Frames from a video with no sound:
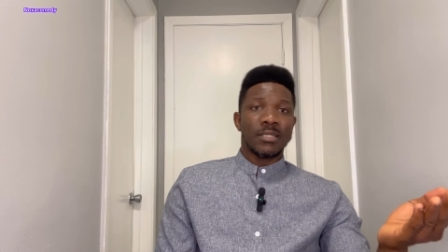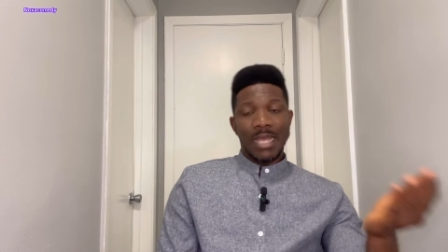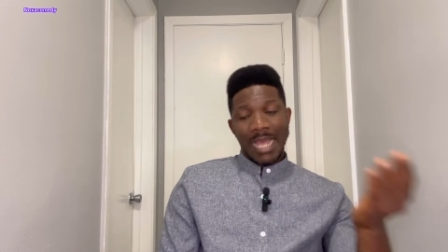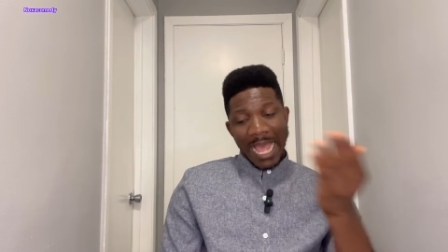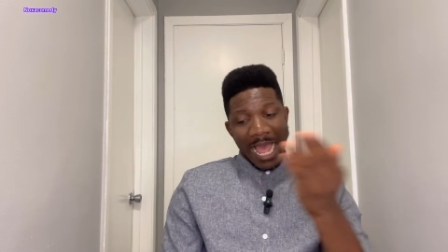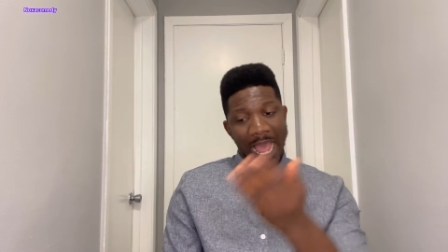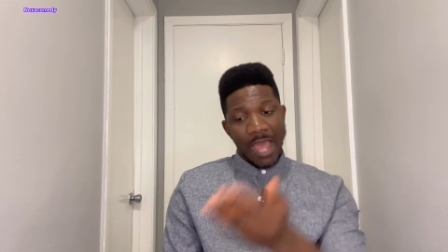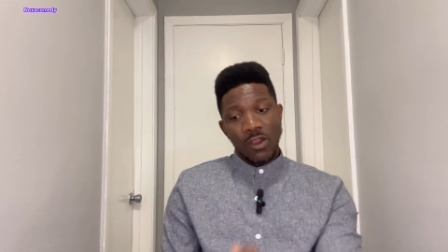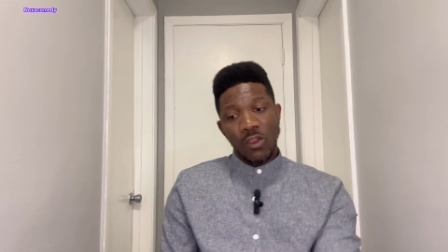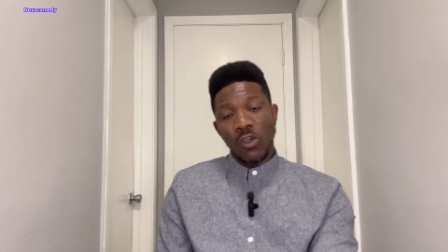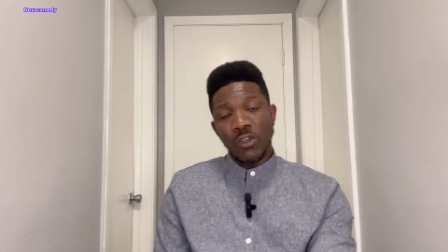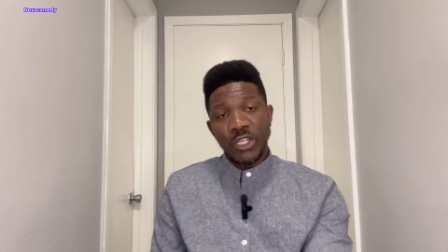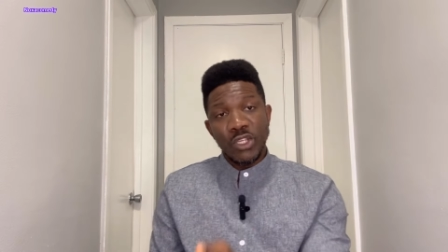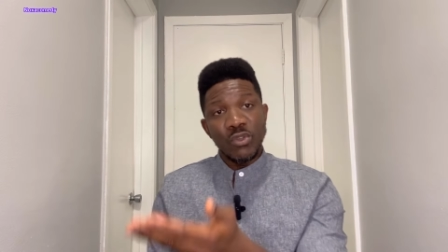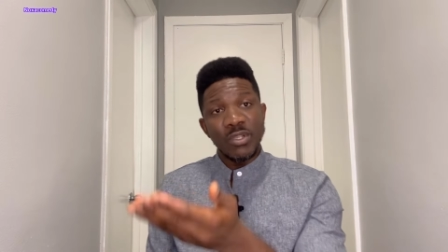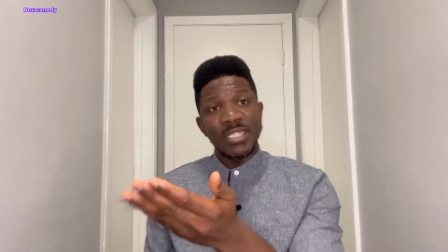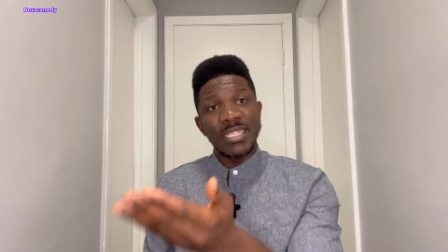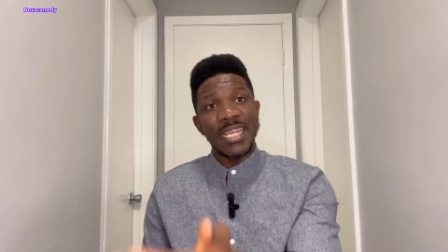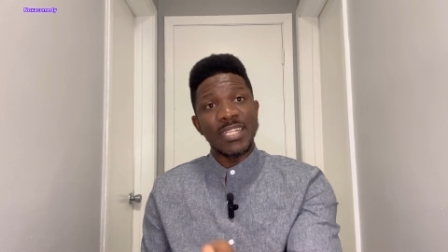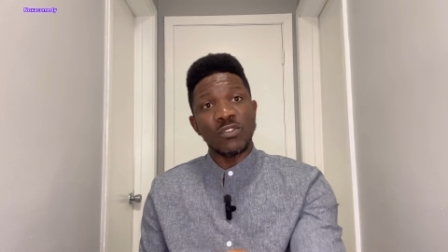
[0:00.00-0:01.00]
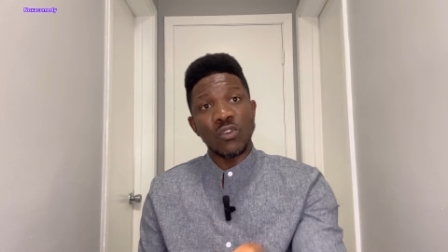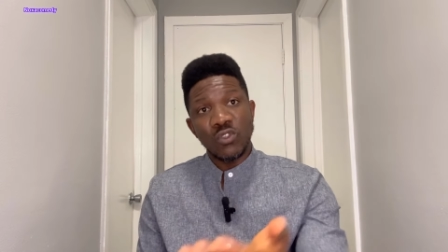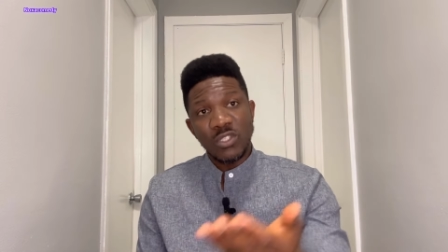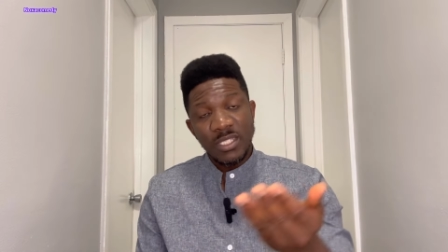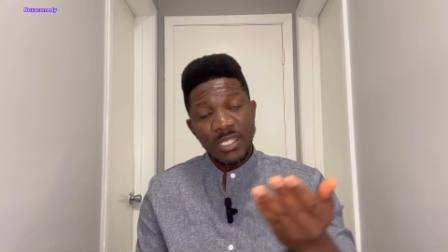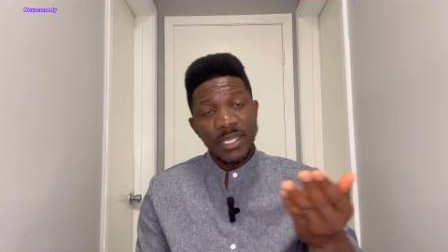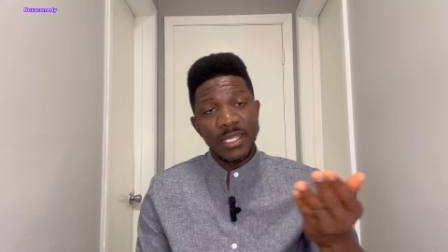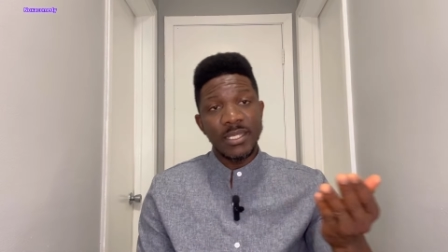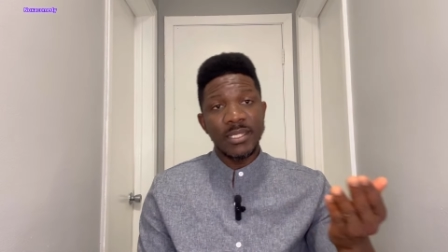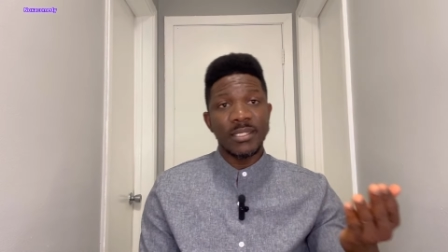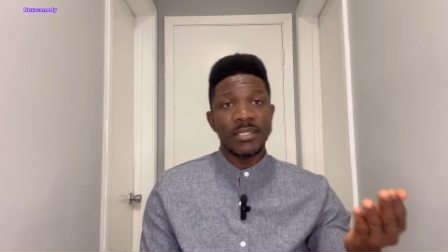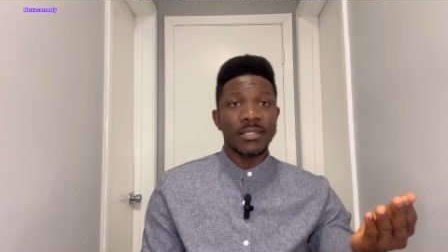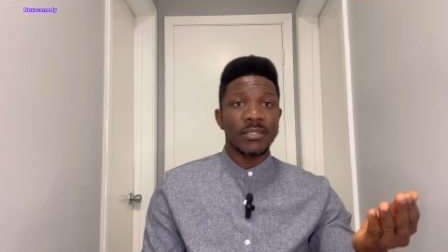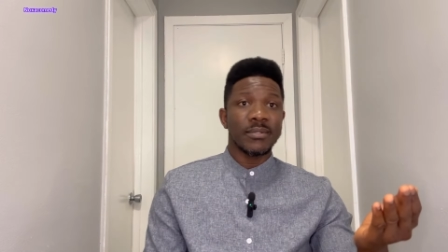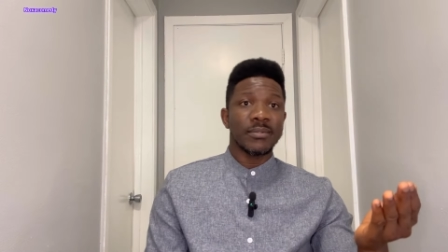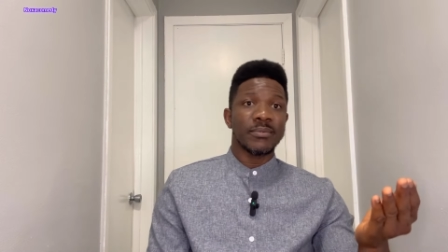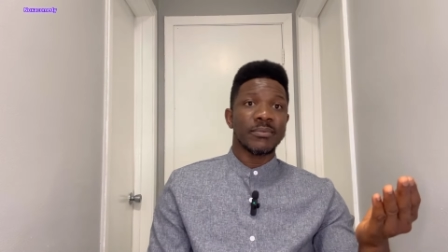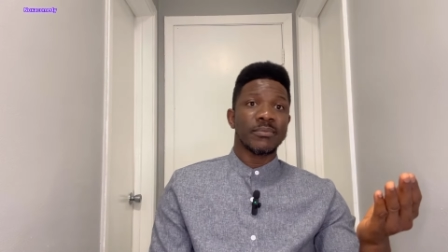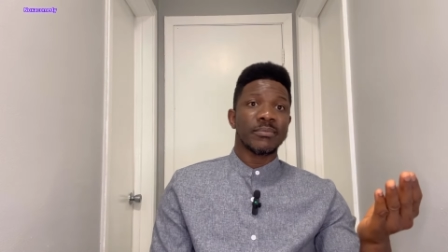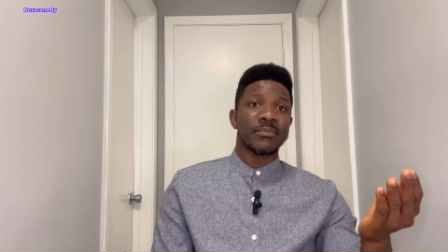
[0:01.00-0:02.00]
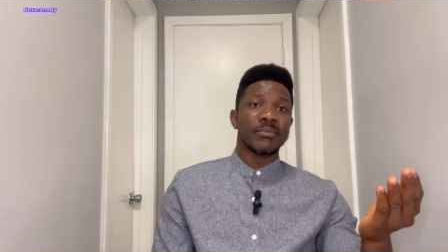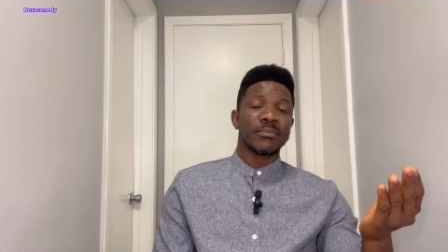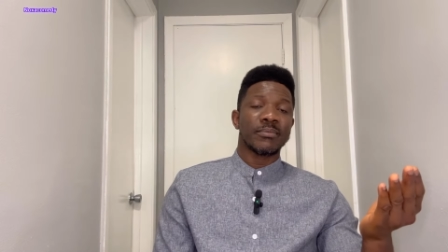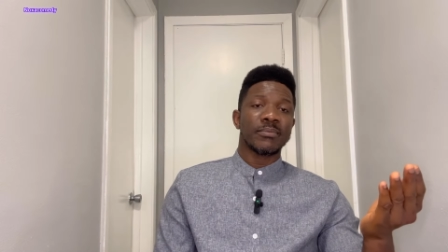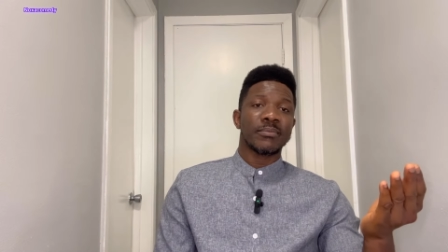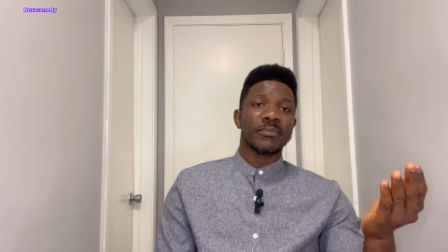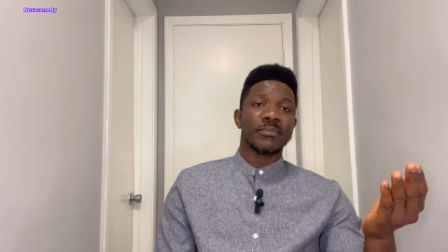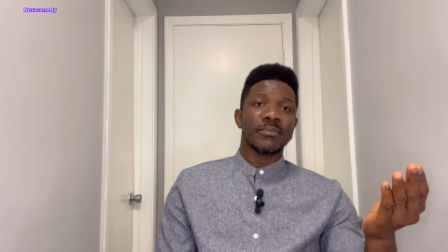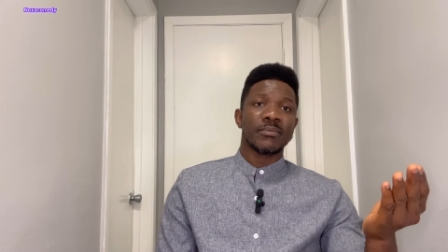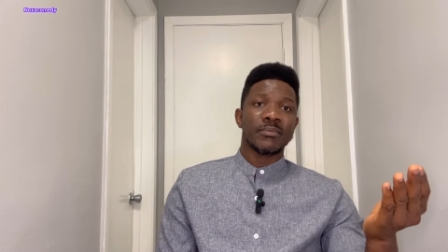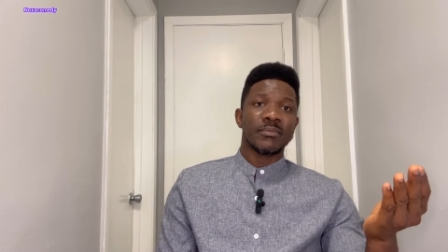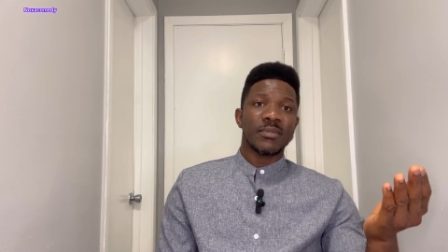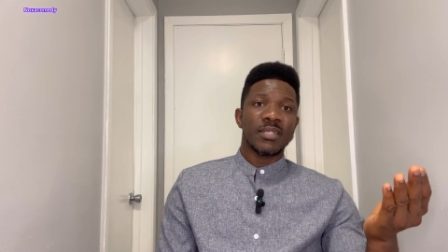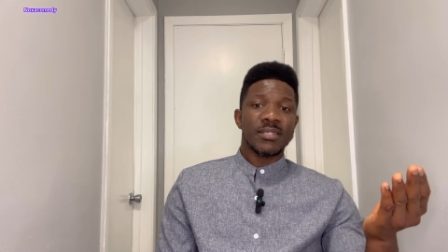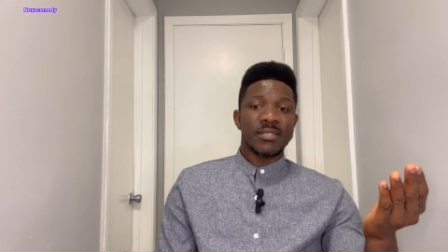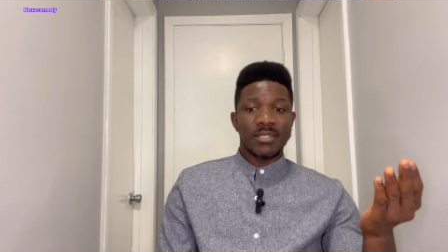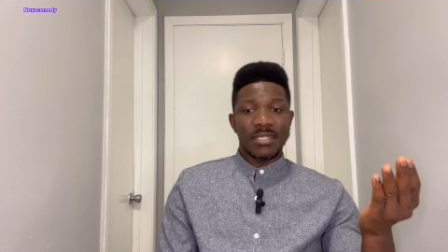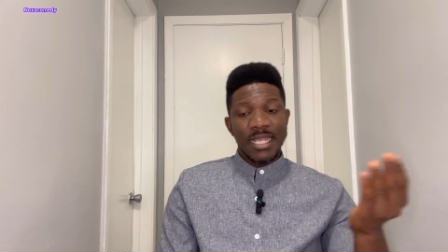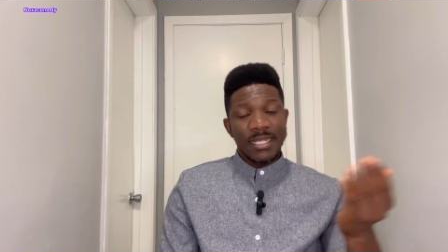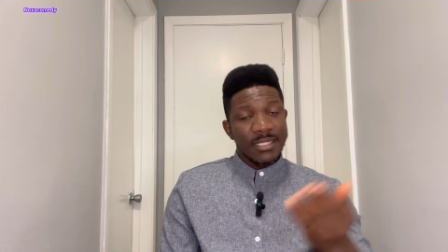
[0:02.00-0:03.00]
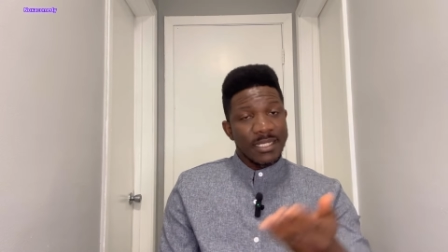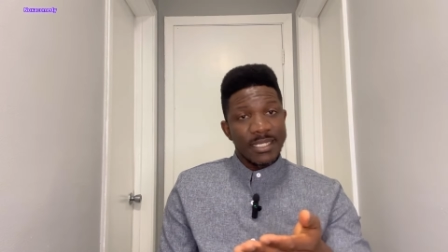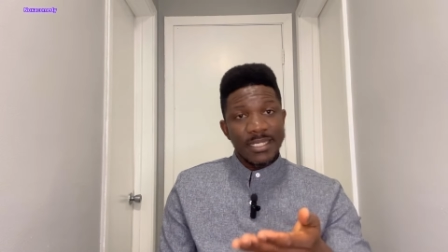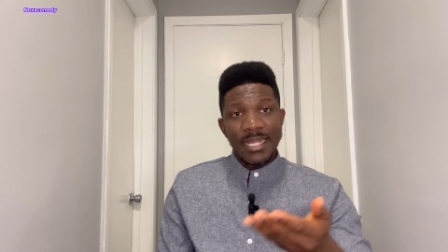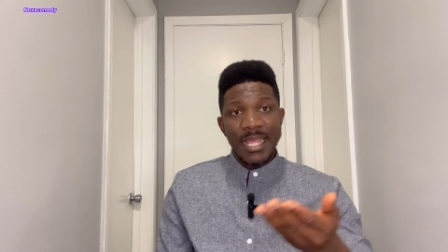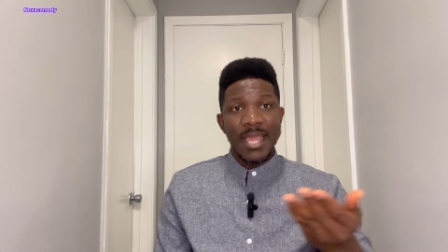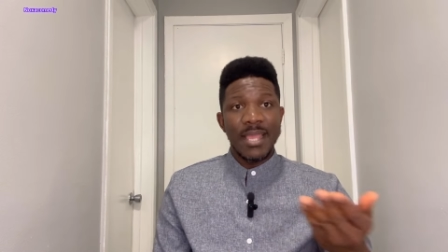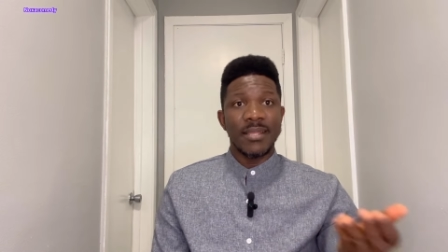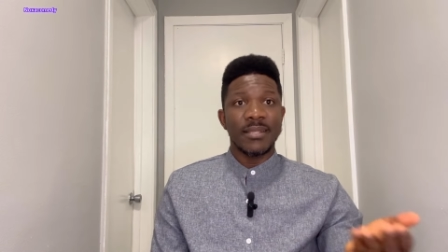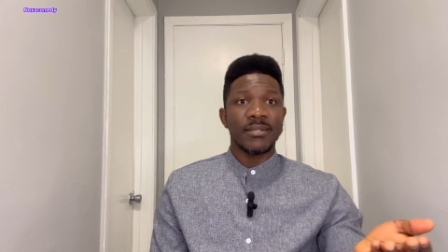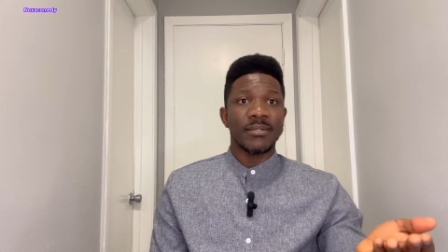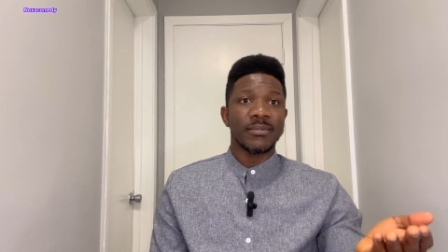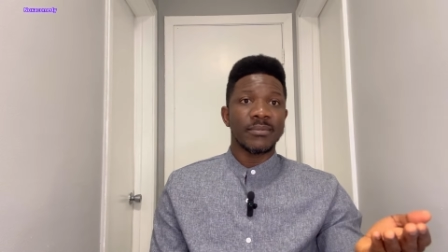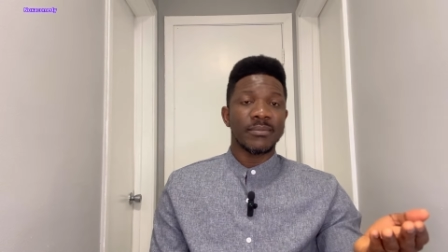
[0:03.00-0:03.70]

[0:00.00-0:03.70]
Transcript: How long you intend to stay. Stay till there.